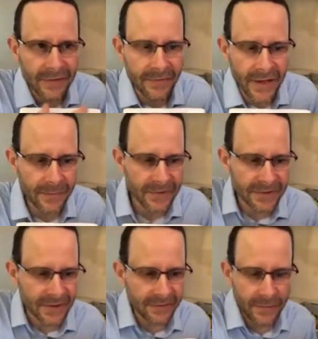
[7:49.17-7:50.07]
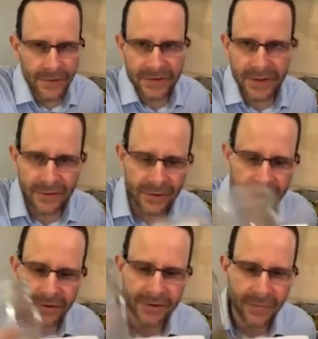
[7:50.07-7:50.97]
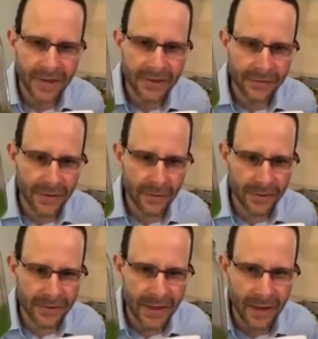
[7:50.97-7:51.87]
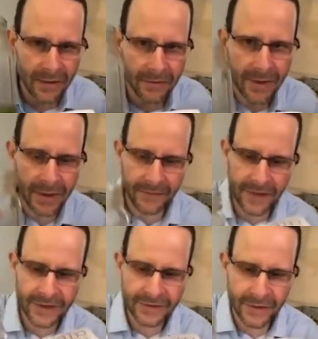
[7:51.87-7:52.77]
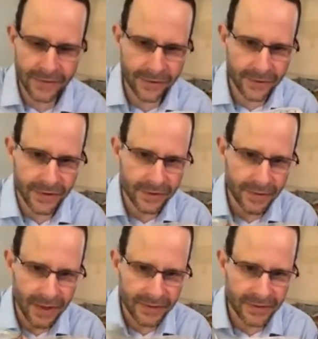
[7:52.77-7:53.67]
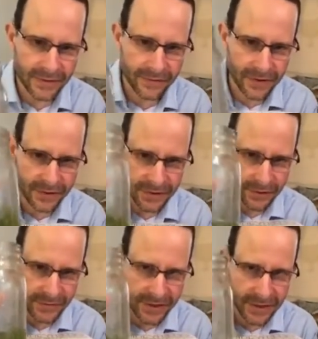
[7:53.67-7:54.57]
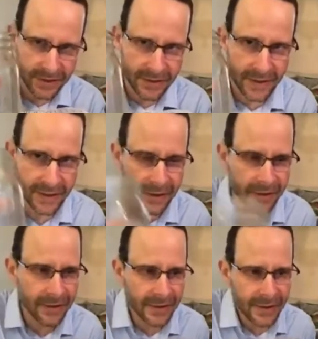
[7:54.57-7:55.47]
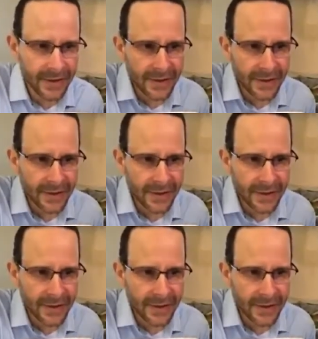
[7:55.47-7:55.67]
That vitamin C from your celery juice, mine's 3/4 down already. It was 32 ounces of consumed it down to here.